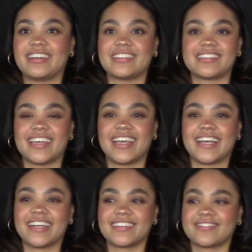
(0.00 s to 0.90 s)
it's
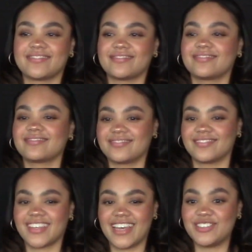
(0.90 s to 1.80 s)
like,
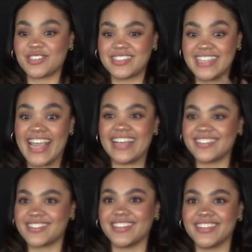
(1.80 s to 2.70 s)
it just
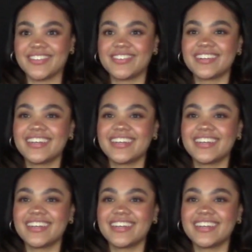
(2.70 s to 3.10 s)
takes you.